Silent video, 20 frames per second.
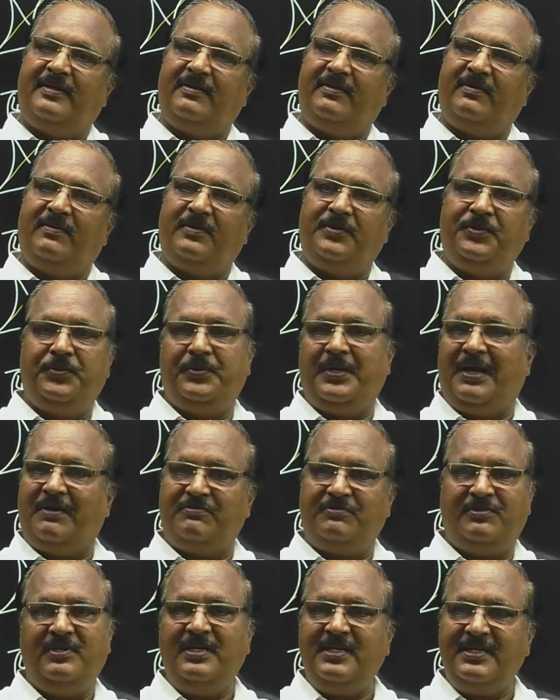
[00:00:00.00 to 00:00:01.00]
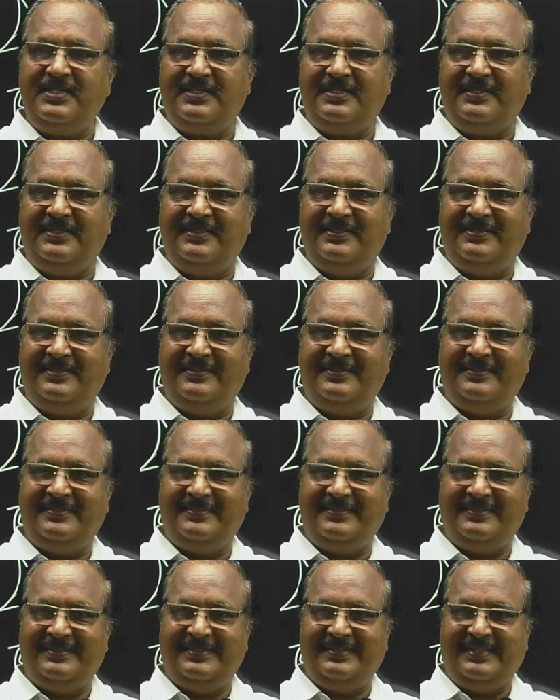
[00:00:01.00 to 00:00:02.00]
you have to learn,
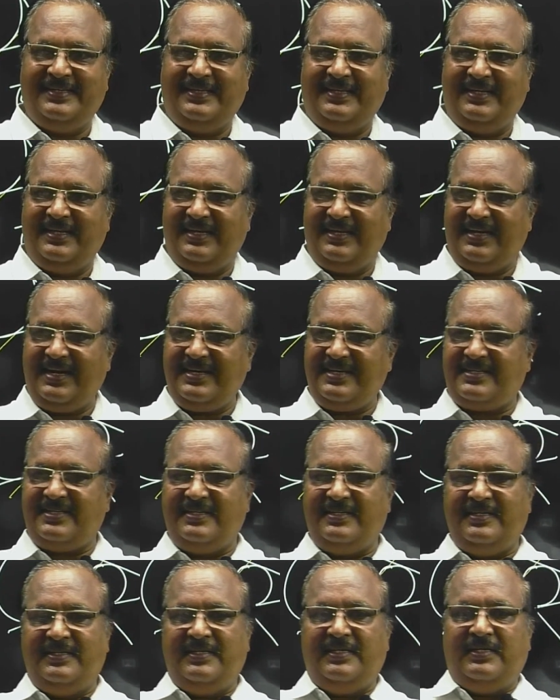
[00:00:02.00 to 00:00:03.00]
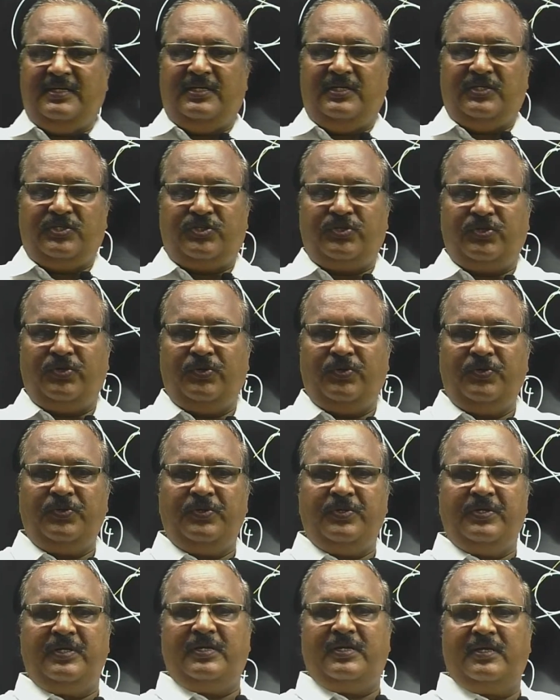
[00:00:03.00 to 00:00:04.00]
right? So
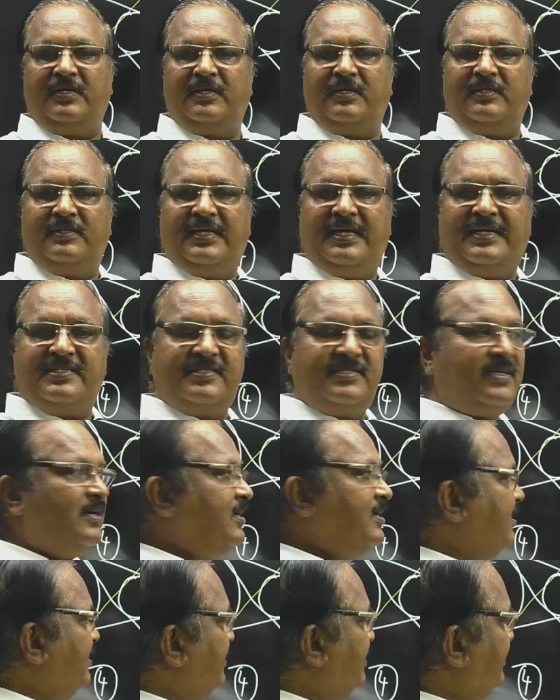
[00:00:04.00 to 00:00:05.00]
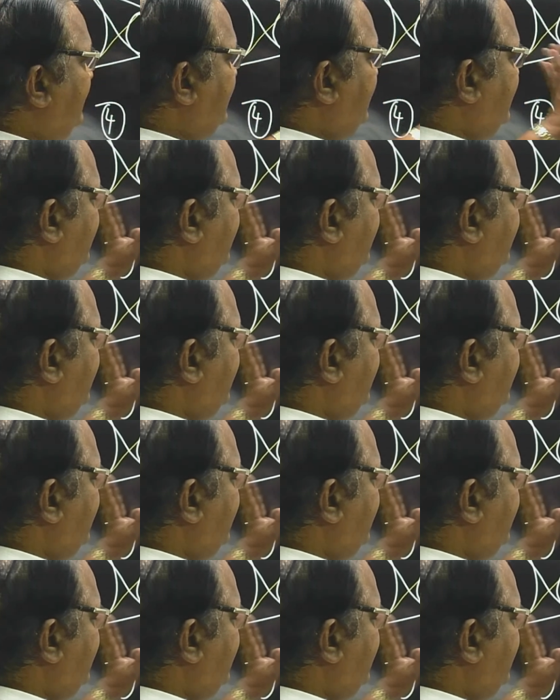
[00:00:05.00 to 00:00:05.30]
that's all. These are